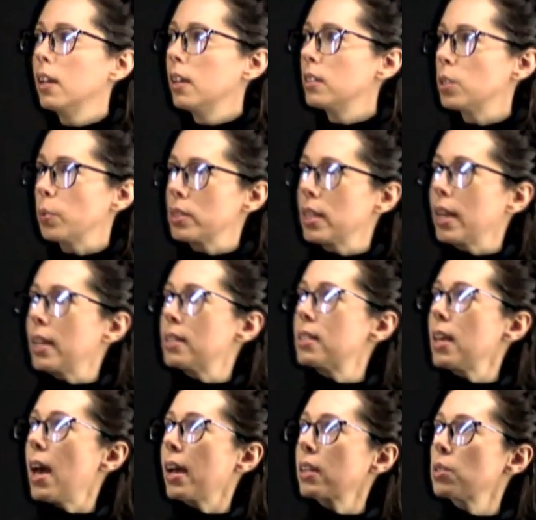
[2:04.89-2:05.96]
So we'll say it's
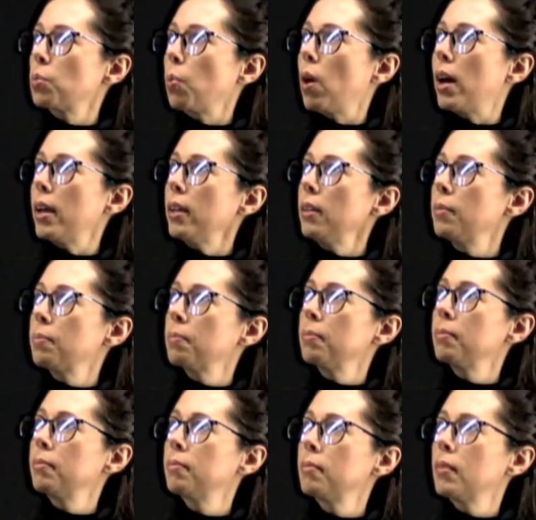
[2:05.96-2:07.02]
xy
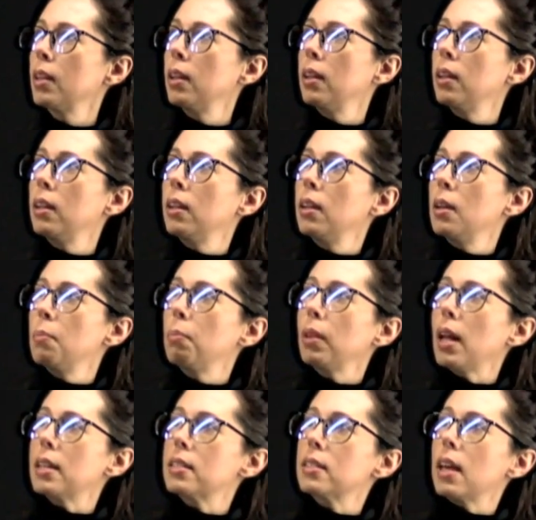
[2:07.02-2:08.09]

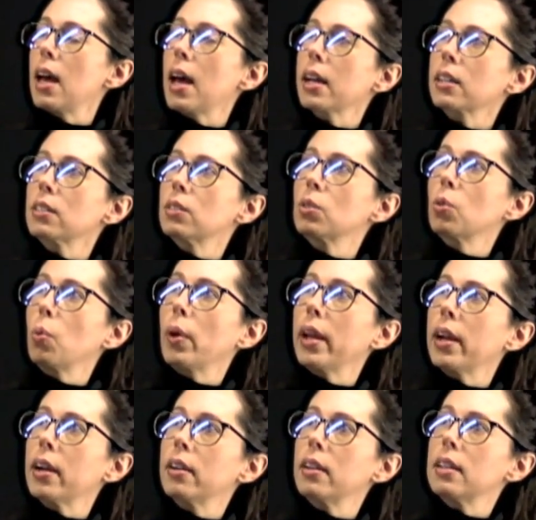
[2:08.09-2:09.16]
plus x
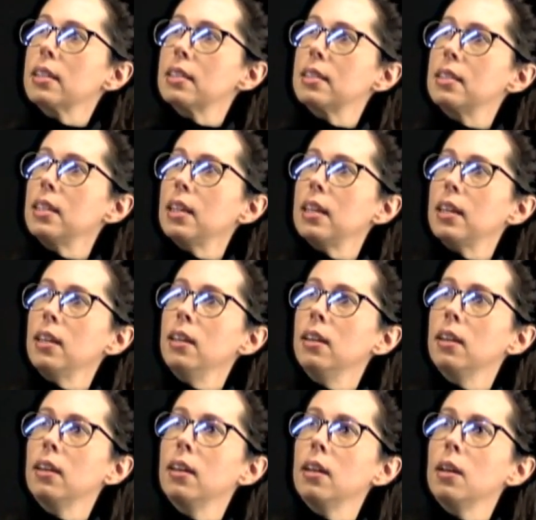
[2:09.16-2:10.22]
squared z
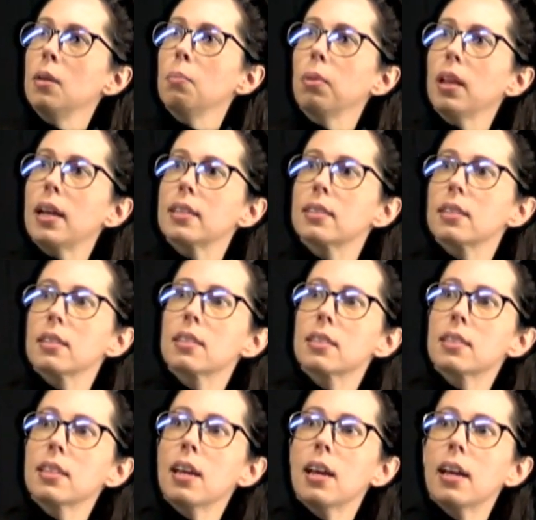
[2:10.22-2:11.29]
plus
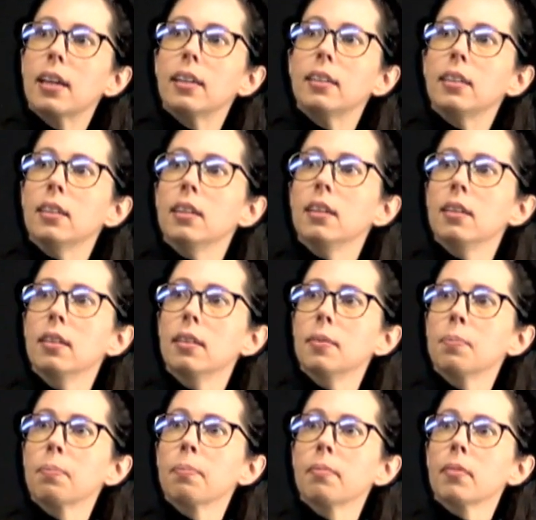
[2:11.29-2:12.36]
sine
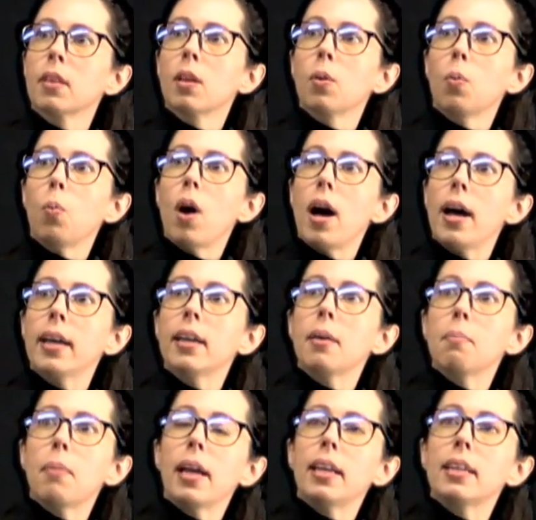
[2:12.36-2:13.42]
y
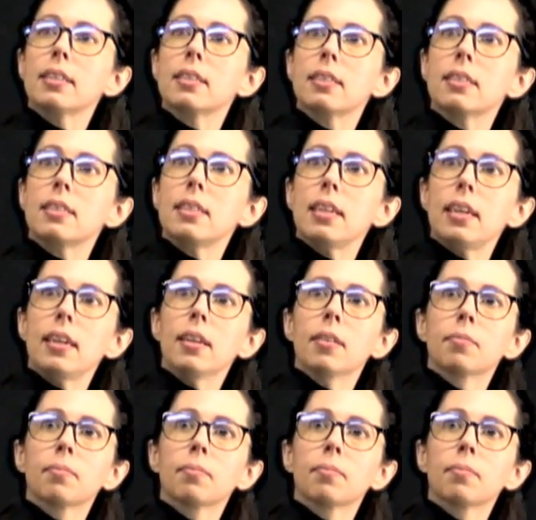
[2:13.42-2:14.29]
minus z.